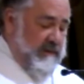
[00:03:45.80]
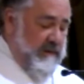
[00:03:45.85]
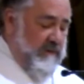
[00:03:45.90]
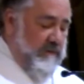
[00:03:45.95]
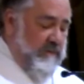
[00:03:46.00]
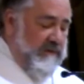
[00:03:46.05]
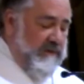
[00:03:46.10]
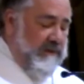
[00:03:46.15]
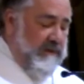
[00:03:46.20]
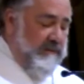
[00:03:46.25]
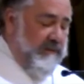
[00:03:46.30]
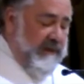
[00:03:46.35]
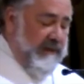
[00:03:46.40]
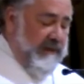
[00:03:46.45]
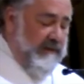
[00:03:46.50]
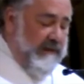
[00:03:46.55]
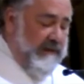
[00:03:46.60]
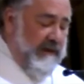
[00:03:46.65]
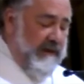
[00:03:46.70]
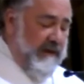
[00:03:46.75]
We should be
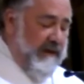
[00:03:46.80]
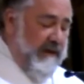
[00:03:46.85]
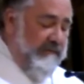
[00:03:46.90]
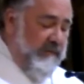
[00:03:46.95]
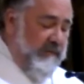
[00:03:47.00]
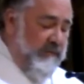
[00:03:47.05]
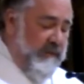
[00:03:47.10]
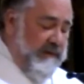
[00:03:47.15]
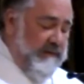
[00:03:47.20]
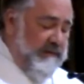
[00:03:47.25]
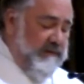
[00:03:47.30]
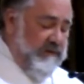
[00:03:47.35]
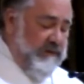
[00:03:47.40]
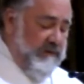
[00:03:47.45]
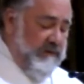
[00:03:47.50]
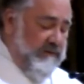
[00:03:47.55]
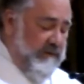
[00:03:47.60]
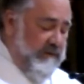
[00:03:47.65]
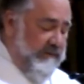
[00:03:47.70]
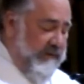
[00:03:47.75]
looking at everyone as
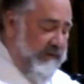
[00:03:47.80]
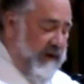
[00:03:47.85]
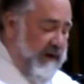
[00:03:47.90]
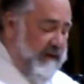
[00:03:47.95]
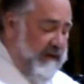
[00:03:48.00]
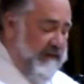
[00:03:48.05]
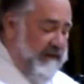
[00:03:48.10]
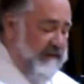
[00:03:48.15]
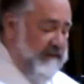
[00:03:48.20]
children of God.